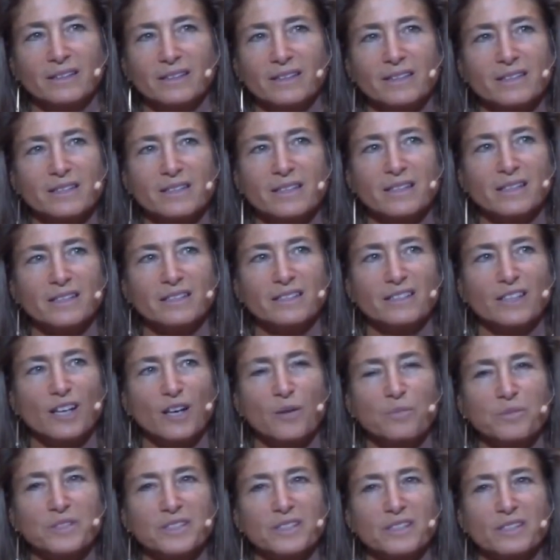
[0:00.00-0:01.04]
listening is the
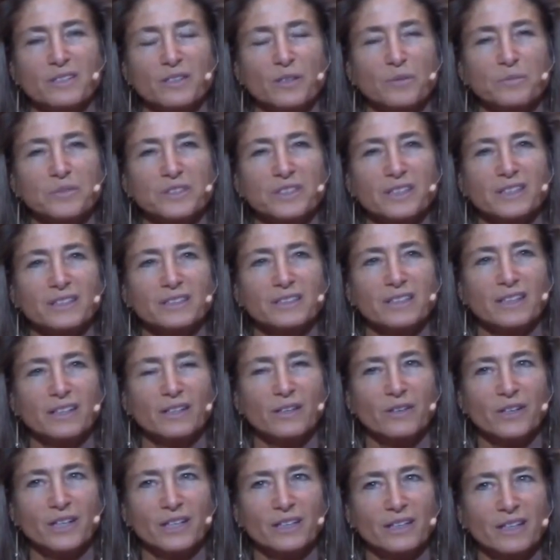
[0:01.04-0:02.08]
opposite. It's almost like saying,
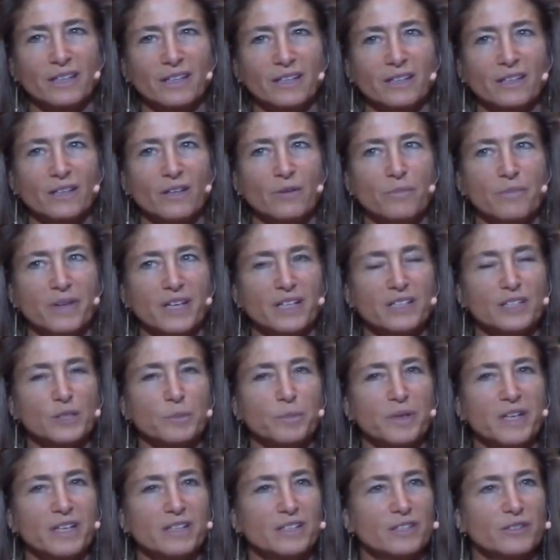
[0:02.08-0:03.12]
okay, let it go, make
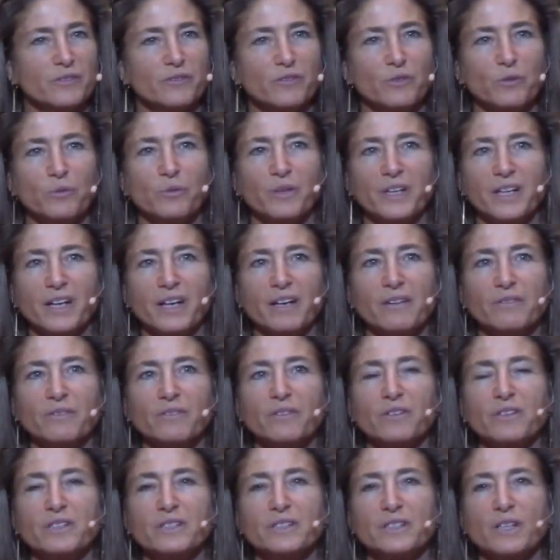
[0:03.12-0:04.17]
space for
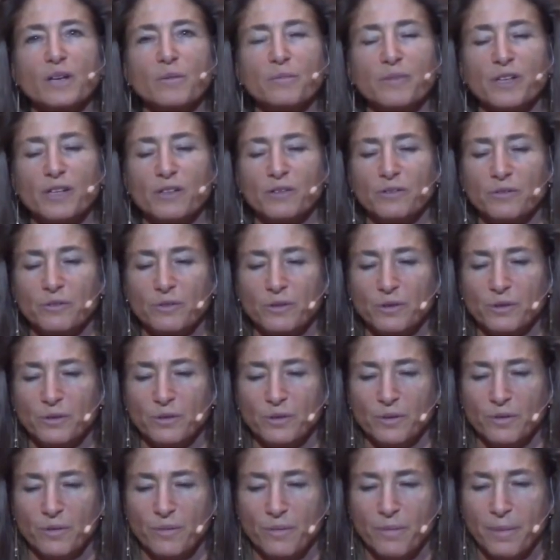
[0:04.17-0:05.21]
whatever is coming through.
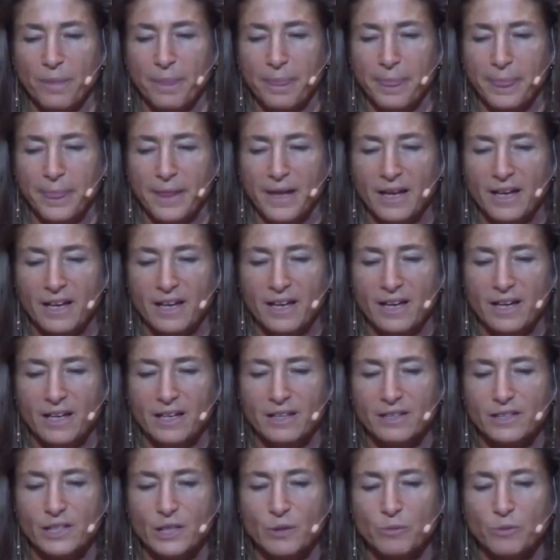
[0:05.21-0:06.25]

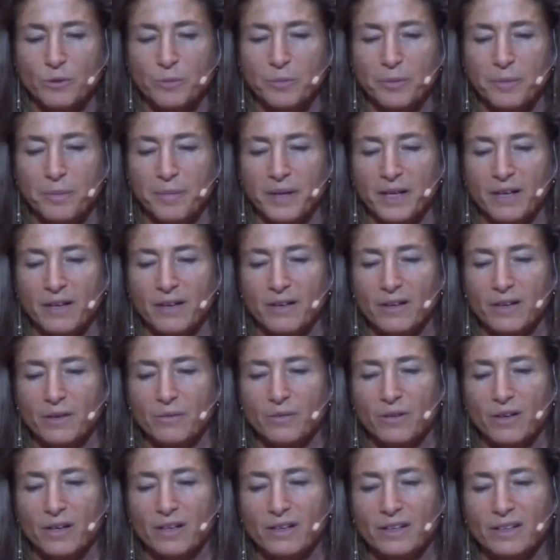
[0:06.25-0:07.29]
So we're preparing,
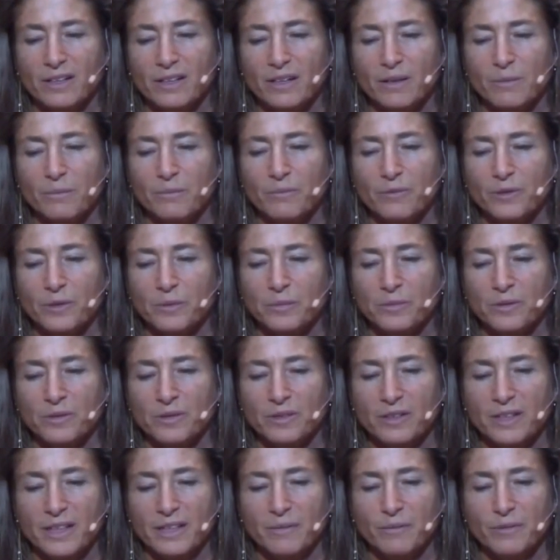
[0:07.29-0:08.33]
we're
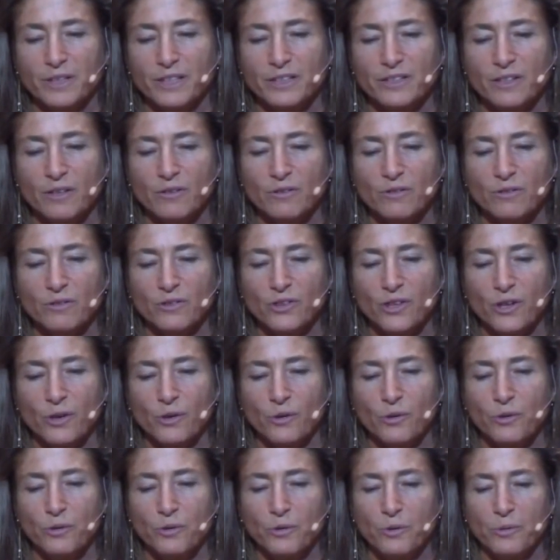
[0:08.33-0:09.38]
uncomfortable, and we don't
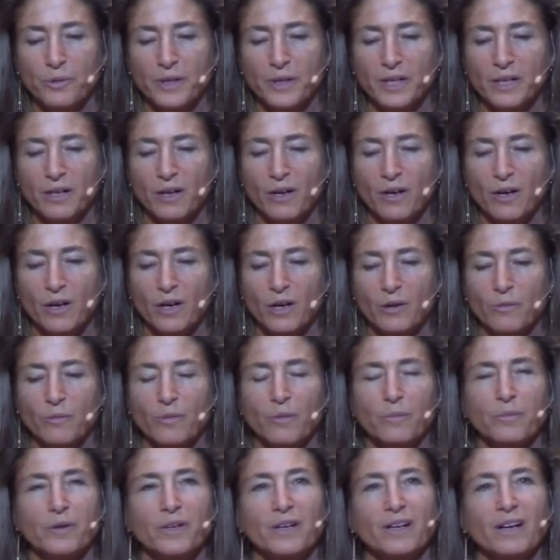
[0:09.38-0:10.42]
know who we are
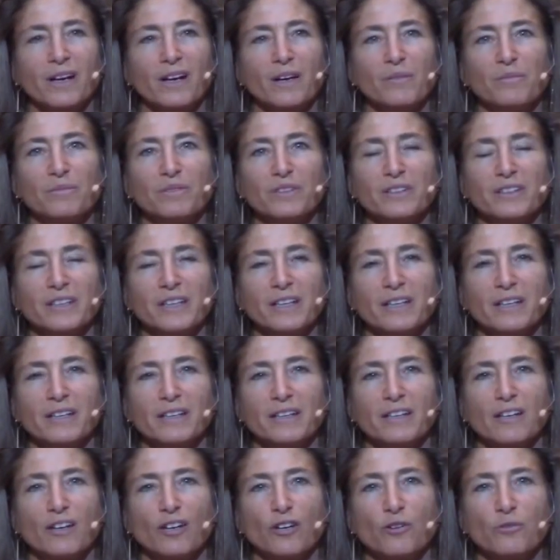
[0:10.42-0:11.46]
when we're not
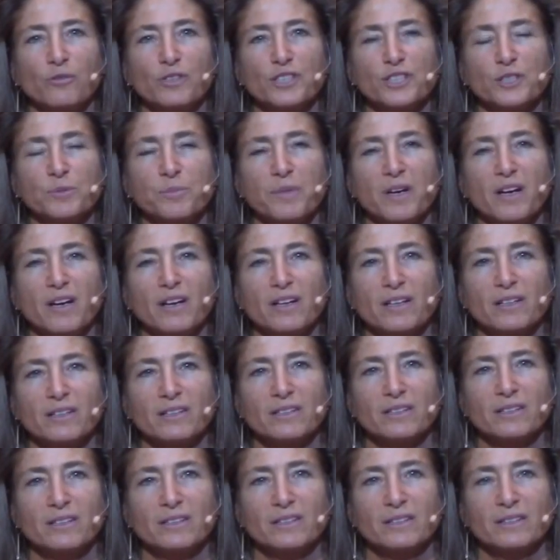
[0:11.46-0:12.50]
planning our
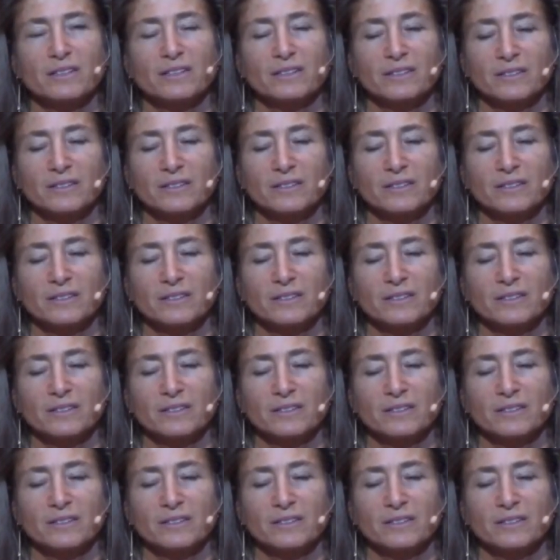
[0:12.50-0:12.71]
response.